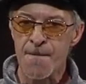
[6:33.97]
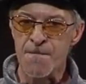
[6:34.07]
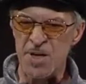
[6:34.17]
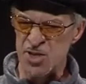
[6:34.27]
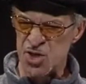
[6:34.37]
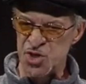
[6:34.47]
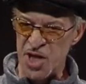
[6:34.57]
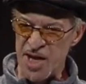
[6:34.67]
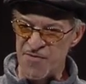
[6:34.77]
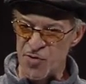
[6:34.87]
but
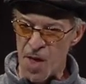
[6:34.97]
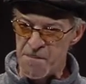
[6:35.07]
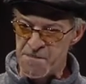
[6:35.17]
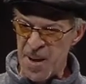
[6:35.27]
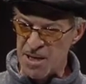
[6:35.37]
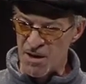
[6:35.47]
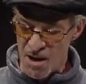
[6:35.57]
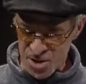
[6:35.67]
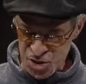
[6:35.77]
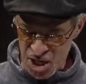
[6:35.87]
savor the
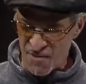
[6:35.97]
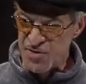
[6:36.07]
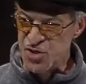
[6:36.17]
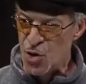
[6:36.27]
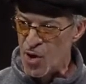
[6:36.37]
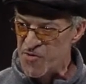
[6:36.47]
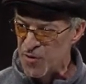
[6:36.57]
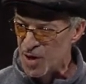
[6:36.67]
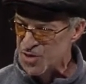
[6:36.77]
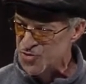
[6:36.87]
pedagogy of
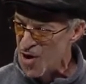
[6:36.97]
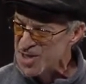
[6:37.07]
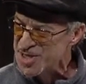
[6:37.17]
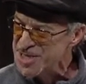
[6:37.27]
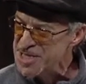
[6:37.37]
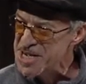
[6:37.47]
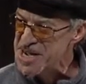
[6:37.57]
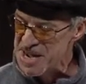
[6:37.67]
joyful atrocity.